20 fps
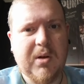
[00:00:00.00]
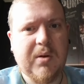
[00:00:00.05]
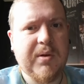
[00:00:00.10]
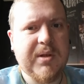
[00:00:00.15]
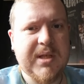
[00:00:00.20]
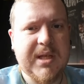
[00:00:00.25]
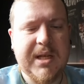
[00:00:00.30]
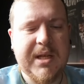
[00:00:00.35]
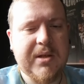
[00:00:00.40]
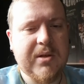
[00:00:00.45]

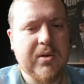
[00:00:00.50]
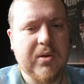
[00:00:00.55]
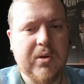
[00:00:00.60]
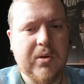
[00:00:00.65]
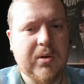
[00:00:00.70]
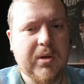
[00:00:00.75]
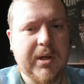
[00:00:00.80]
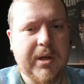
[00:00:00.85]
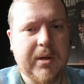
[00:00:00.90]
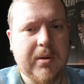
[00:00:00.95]

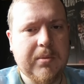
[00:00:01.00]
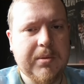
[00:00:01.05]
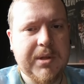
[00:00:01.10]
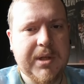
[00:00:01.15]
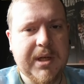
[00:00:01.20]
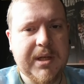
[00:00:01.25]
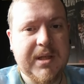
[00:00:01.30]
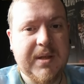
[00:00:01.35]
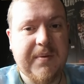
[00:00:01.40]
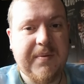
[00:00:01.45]
seasonal, you know,
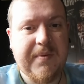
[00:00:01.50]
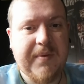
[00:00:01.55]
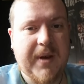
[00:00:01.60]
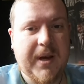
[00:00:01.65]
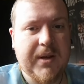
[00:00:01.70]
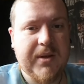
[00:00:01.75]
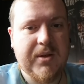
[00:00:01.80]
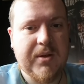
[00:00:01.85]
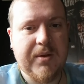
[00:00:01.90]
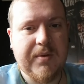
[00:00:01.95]
chest
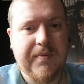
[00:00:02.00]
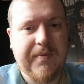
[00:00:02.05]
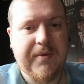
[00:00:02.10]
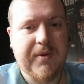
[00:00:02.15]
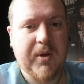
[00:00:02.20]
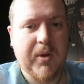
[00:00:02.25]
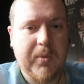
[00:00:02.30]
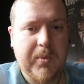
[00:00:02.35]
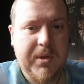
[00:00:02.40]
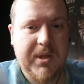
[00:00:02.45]
infection,
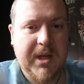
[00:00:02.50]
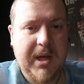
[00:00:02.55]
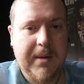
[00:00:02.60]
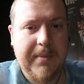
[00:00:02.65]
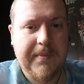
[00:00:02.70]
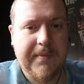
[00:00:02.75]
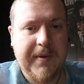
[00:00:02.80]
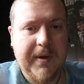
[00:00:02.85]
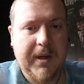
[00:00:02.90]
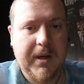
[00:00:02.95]
flu
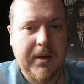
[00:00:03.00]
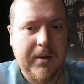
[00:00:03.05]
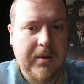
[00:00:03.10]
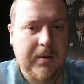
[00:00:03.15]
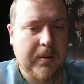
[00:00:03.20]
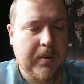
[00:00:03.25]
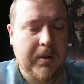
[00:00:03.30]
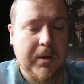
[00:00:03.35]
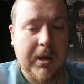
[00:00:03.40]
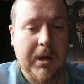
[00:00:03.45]
type thing.
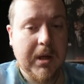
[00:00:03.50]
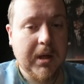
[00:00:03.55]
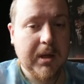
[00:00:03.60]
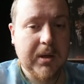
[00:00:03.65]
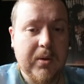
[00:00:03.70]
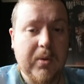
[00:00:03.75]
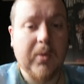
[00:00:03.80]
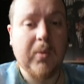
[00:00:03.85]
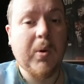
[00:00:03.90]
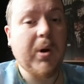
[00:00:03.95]
I
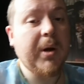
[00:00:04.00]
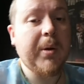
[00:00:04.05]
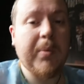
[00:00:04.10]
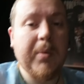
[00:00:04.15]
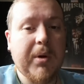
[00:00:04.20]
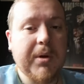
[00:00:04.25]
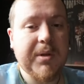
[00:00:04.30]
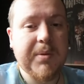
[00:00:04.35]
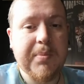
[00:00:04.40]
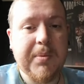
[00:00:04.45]
don't know what it
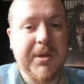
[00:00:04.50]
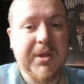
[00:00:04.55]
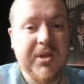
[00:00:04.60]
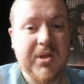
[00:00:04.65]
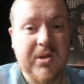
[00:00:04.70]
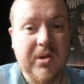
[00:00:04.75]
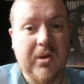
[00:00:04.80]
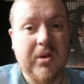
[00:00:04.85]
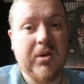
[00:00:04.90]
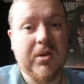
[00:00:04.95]
was, but it
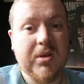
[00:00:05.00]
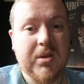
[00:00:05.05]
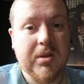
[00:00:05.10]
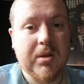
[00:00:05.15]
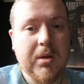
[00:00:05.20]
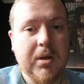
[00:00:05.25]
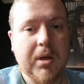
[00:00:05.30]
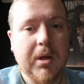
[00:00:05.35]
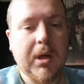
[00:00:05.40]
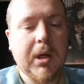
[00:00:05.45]
sucked.
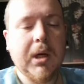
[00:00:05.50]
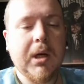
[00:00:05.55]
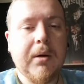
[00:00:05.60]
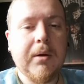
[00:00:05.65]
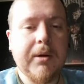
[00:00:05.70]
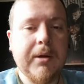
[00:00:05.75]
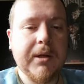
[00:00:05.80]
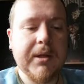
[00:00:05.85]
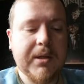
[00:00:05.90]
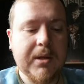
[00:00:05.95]

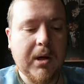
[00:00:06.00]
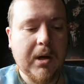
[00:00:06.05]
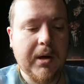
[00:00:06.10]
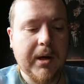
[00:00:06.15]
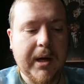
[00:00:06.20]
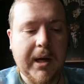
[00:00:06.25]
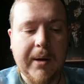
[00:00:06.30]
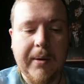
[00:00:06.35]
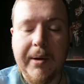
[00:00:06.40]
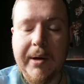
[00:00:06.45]
it's
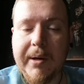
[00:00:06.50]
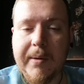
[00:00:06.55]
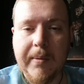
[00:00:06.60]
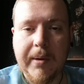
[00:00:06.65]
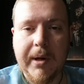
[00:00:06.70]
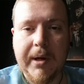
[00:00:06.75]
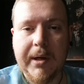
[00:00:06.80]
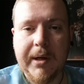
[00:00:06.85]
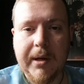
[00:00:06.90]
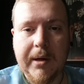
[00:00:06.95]
gone now
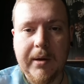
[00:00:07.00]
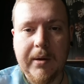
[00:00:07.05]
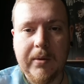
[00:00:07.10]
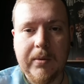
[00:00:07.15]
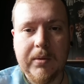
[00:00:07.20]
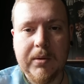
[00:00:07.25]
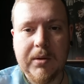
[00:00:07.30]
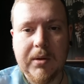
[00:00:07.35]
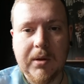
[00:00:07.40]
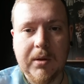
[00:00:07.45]
anyway, you
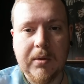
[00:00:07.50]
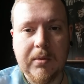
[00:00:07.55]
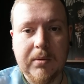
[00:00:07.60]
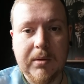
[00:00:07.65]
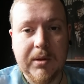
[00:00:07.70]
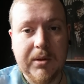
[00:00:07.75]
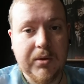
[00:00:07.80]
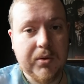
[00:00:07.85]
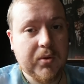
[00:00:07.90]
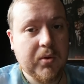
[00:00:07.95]
know. So
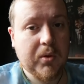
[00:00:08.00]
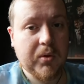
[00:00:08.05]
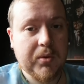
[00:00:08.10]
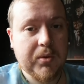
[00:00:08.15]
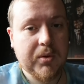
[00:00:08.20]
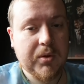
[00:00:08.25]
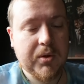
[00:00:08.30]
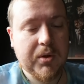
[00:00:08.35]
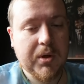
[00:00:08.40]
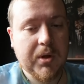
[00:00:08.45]
just
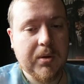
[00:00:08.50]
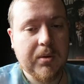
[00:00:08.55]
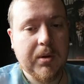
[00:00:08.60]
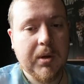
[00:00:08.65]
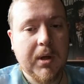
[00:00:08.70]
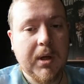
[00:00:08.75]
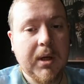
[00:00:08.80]
goes to show